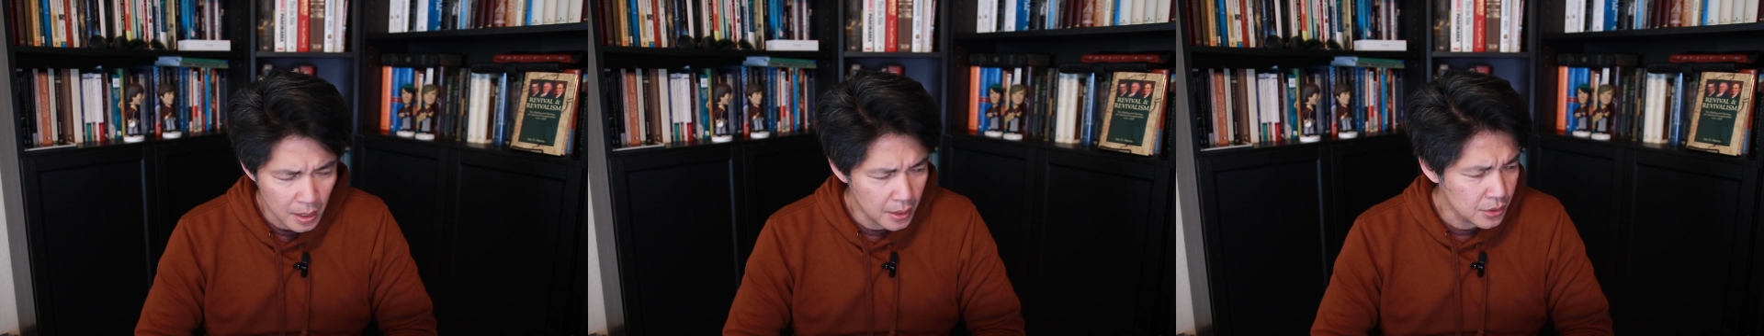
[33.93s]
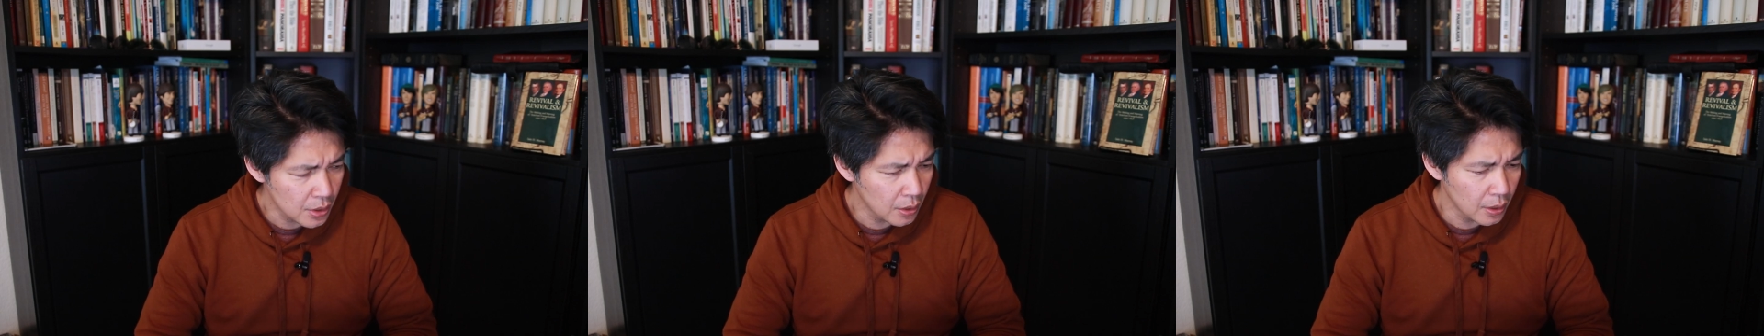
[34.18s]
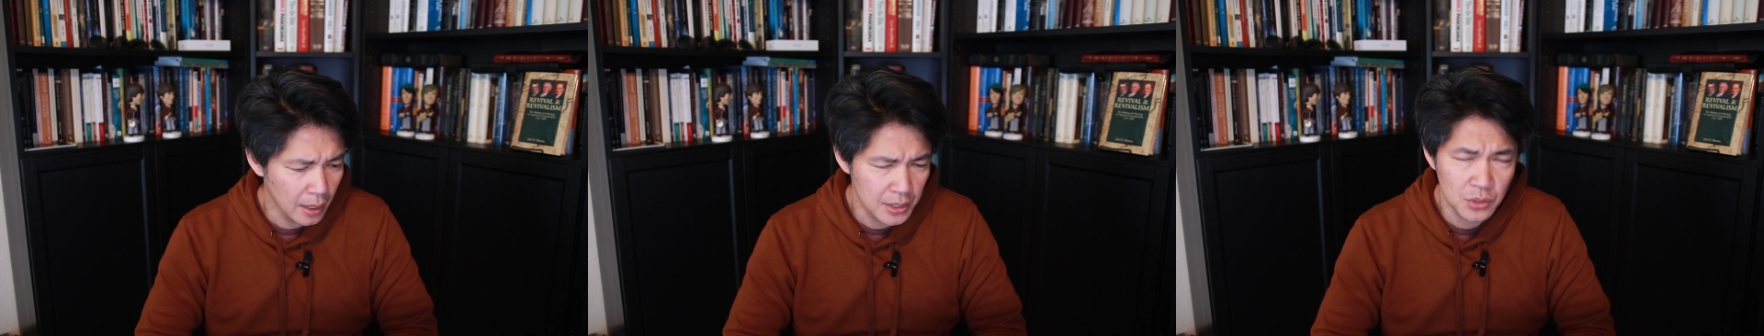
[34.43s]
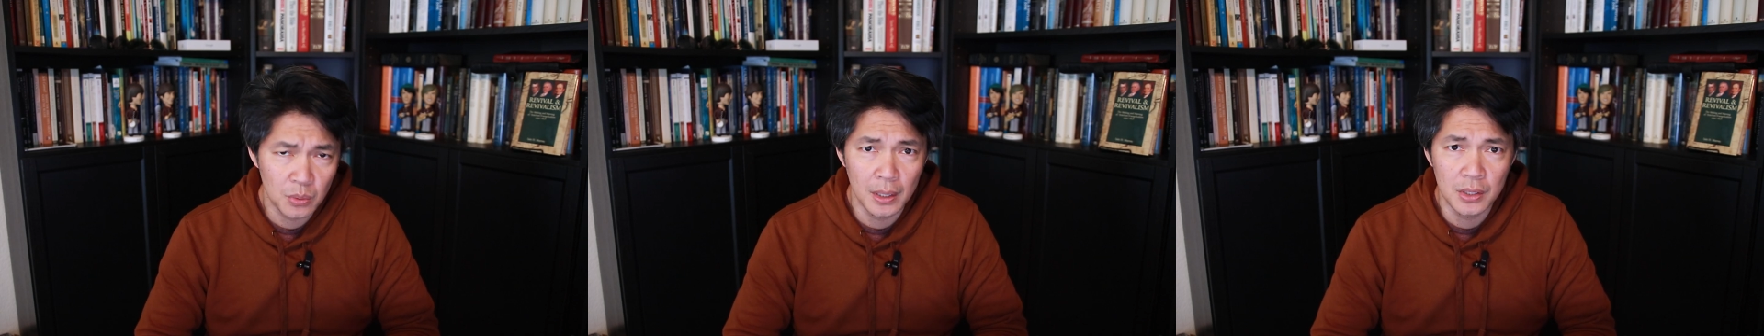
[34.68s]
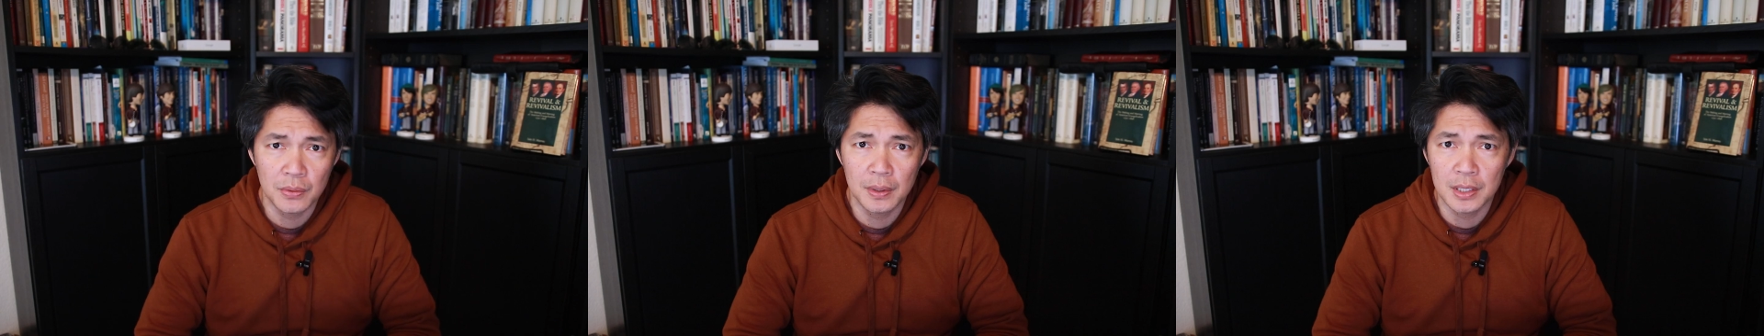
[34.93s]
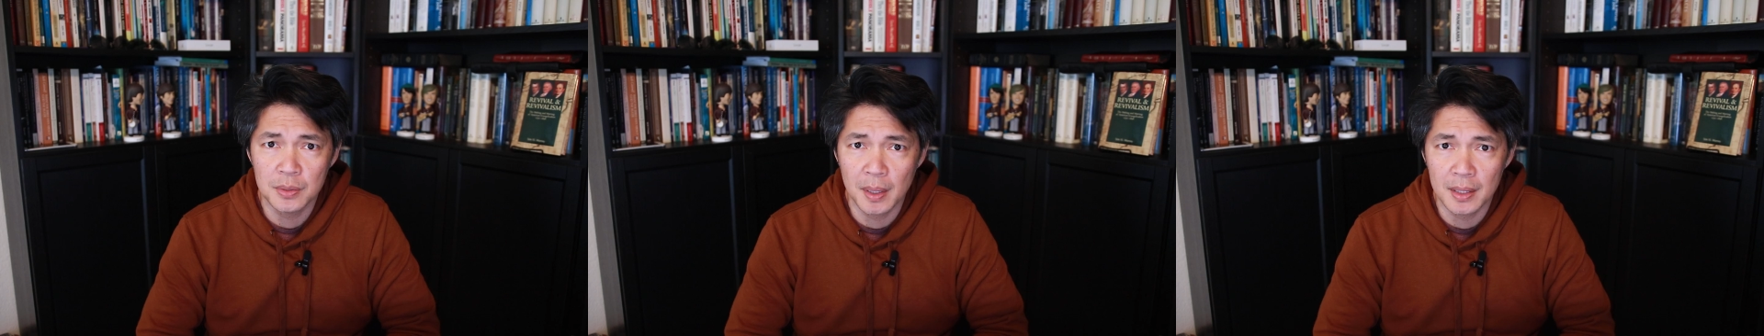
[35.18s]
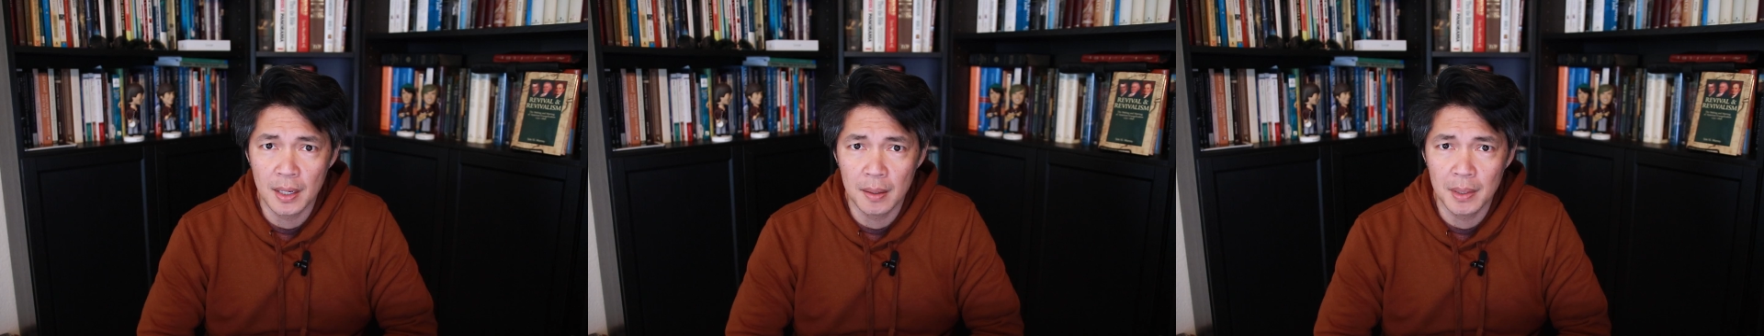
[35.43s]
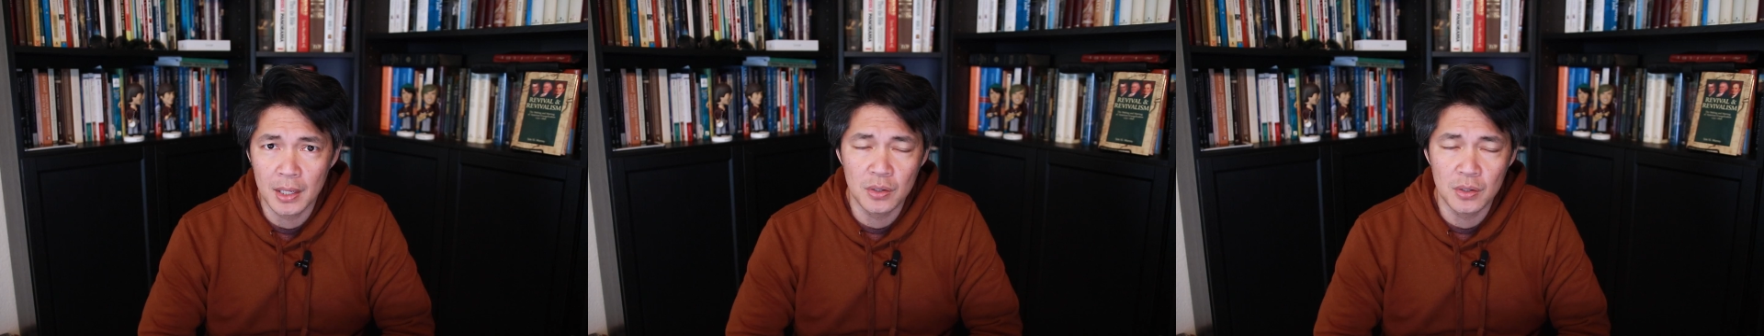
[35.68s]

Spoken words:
And so I just wanted to really spend time,